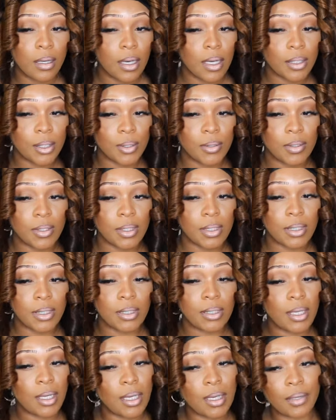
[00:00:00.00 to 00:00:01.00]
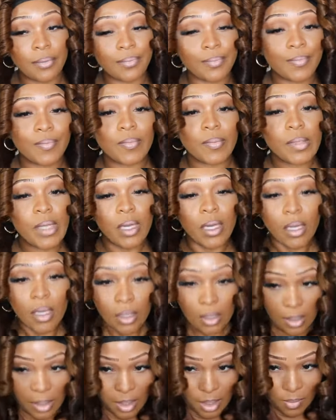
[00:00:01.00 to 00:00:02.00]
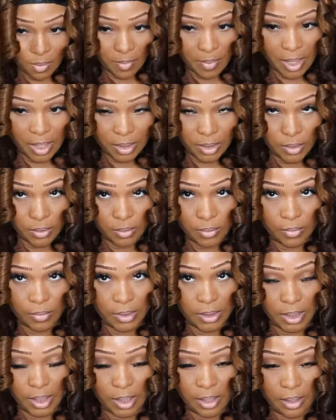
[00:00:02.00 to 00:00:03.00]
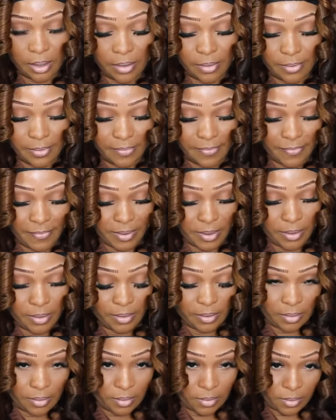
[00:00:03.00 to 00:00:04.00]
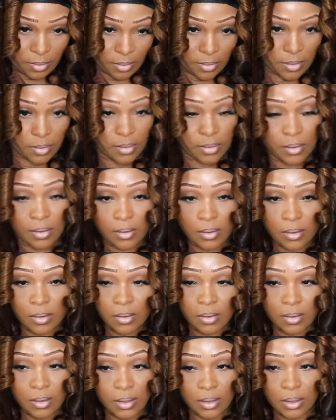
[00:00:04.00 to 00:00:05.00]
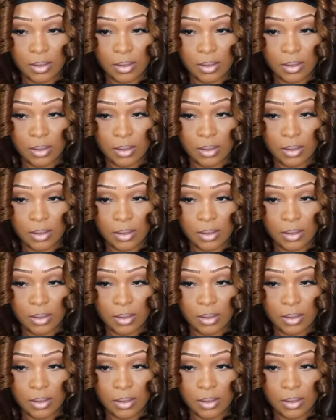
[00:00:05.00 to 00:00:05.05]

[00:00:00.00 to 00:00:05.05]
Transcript: as you can see. Now I'm about to take off the